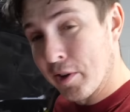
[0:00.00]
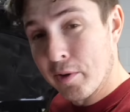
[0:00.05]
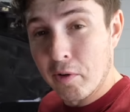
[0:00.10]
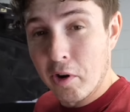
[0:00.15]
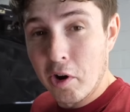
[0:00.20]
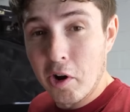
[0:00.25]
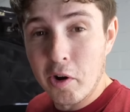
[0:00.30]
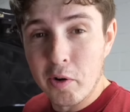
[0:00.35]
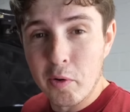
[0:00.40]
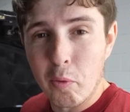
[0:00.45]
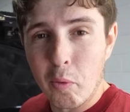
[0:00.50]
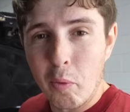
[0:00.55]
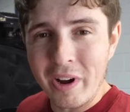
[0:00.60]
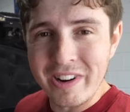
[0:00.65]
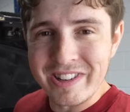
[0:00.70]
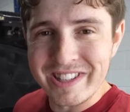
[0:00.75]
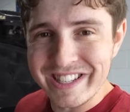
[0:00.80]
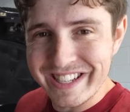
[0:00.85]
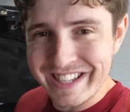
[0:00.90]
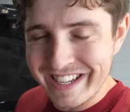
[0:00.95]
the road
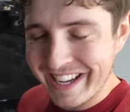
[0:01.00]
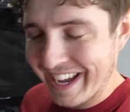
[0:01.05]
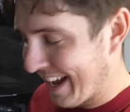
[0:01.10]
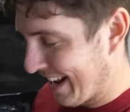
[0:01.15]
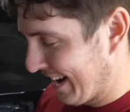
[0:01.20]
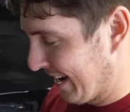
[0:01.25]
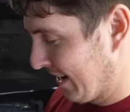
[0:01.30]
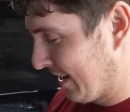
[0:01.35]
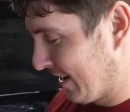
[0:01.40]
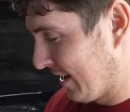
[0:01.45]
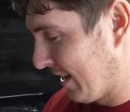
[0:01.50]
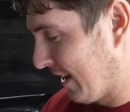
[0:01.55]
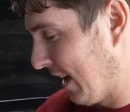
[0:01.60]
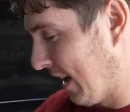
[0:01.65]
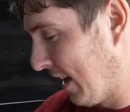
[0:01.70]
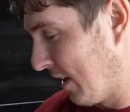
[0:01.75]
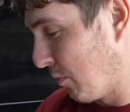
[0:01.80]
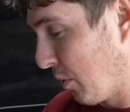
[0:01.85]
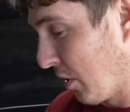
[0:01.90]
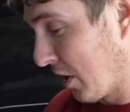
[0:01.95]
once again.
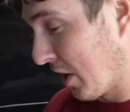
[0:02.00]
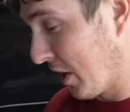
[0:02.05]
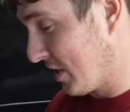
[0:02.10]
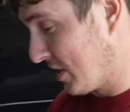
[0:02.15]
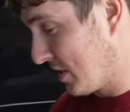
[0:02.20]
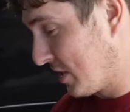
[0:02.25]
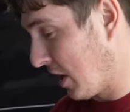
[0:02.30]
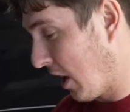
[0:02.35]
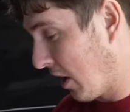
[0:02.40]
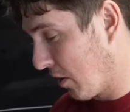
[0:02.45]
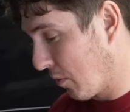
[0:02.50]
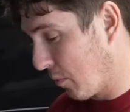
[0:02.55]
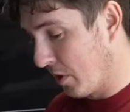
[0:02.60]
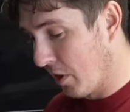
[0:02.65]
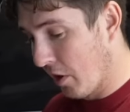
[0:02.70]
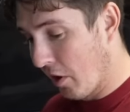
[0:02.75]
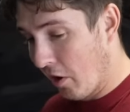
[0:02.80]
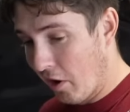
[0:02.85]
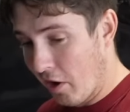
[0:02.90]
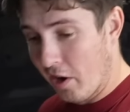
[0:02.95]
And we're gonna start with
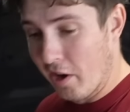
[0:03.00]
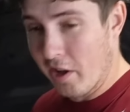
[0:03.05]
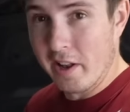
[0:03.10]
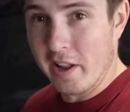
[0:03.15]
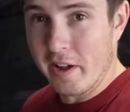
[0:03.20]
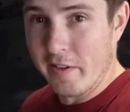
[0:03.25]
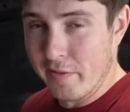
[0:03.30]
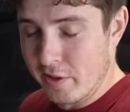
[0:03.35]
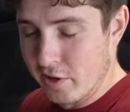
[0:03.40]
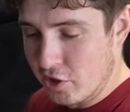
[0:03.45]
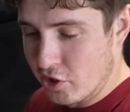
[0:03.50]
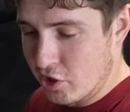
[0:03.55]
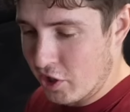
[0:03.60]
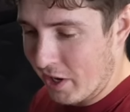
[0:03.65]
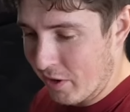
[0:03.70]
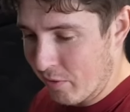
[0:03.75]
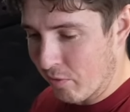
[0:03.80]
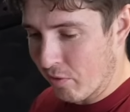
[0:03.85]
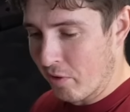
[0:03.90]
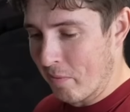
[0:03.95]
all of the
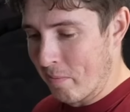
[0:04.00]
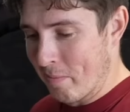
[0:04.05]
general